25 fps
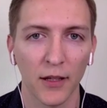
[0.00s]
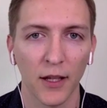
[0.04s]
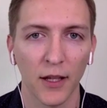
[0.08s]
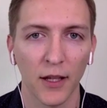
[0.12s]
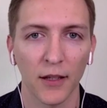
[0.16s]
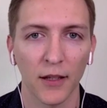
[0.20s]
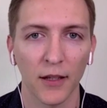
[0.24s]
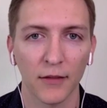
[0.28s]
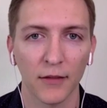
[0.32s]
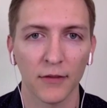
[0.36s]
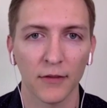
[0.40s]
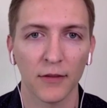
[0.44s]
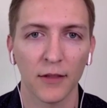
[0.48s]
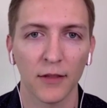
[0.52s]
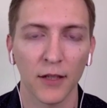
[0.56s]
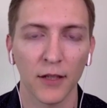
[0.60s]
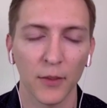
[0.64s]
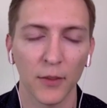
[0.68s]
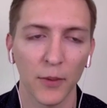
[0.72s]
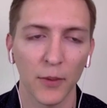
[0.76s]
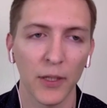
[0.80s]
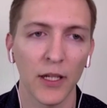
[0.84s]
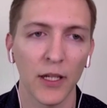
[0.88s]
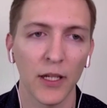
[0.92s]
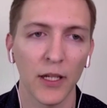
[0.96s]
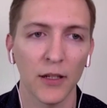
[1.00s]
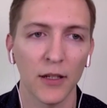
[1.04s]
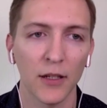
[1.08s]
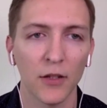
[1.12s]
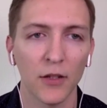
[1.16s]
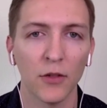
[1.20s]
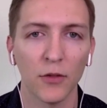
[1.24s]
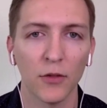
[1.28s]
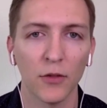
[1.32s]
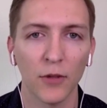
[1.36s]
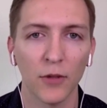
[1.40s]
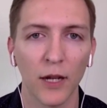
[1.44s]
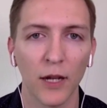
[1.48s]
Like, all right, we need to
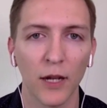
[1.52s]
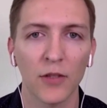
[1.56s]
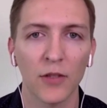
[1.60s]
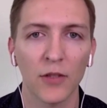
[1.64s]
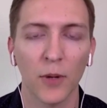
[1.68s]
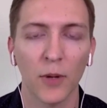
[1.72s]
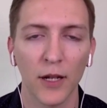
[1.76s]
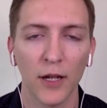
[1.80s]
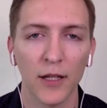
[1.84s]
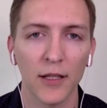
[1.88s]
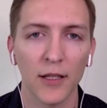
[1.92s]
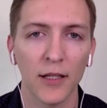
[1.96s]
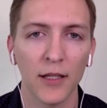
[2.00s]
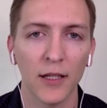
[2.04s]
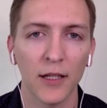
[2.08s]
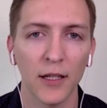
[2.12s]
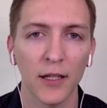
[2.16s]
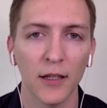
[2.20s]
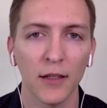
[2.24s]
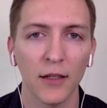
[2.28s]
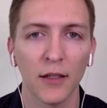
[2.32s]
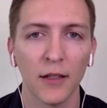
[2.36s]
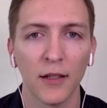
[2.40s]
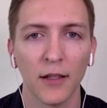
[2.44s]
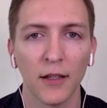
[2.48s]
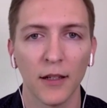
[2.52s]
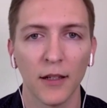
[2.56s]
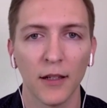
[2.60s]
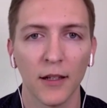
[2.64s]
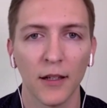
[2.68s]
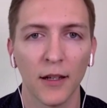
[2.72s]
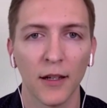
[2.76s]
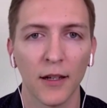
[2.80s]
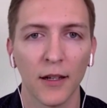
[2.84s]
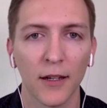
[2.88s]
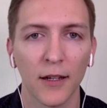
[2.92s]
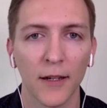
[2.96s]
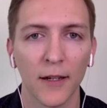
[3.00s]
do X, Y, and Z.
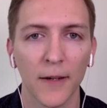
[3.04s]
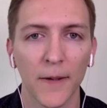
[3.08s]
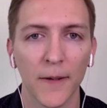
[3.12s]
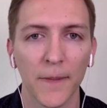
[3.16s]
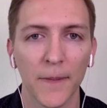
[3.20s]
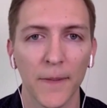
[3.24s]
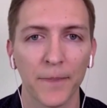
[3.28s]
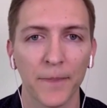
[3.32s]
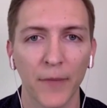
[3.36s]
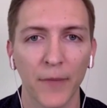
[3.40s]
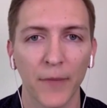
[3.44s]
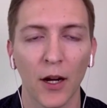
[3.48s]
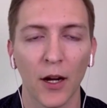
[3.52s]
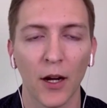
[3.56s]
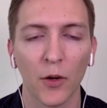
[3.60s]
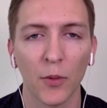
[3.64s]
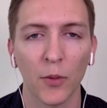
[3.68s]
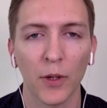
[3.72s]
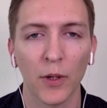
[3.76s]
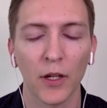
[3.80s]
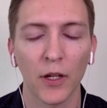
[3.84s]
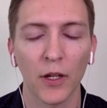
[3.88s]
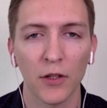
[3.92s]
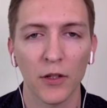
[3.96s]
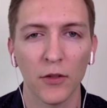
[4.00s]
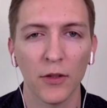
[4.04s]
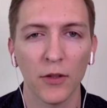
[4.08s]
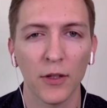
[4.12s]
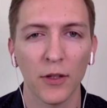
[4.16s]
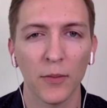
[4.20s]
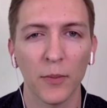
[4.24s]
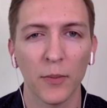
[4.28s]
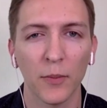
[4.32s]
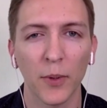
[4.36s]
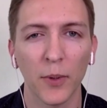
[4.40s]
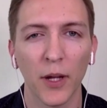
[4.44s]
How are we going to do it?